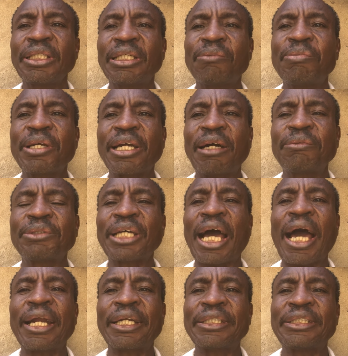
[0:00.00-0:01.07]
It becomes
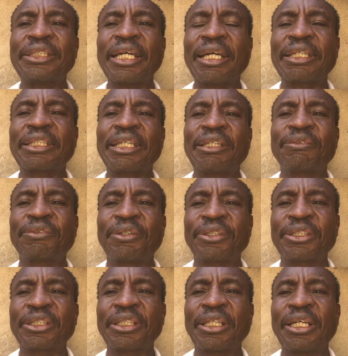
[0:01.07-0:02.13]
a rejected
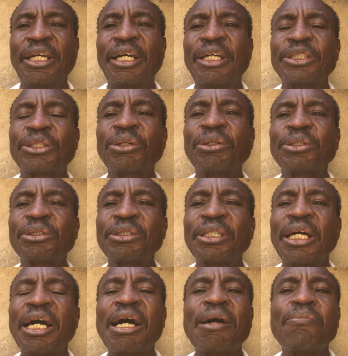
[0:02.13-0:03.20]
vote. So,
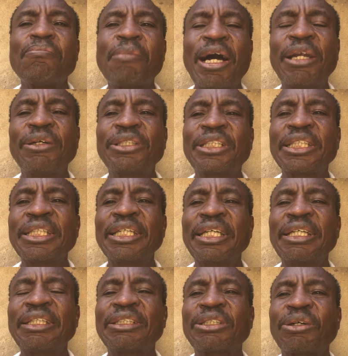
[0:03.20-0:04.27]
balloting,
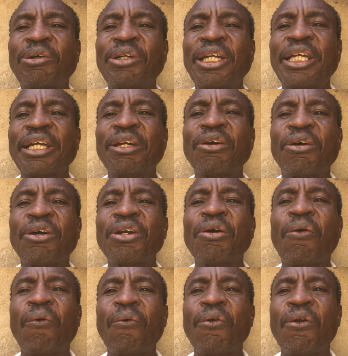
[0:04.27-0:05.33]
it's only God
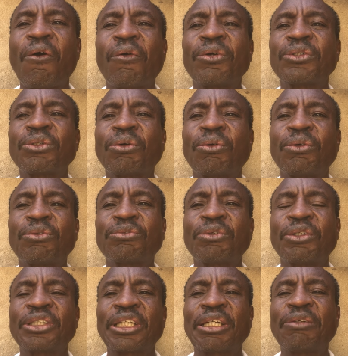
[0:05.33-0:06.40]
who knows who
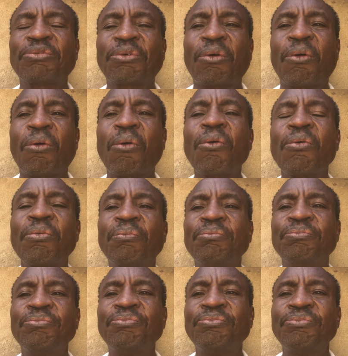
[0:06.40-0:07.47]
voted for who.
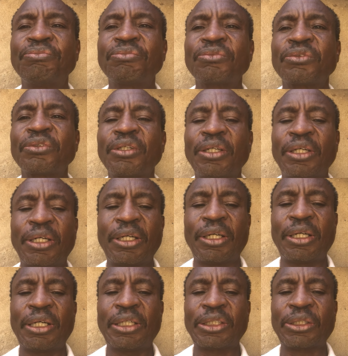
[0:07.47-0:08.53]

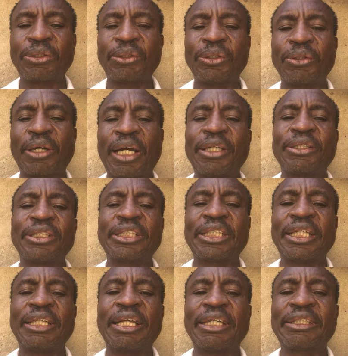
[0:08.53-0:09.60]
So you cannot
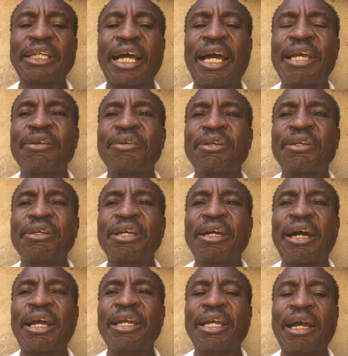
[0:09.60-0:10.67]
say that I,
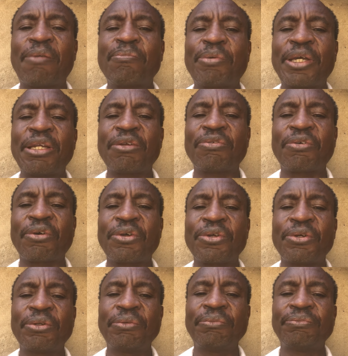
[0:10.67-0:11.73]
I campaigned for
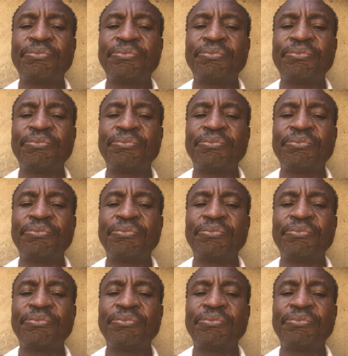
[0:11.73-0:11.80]
you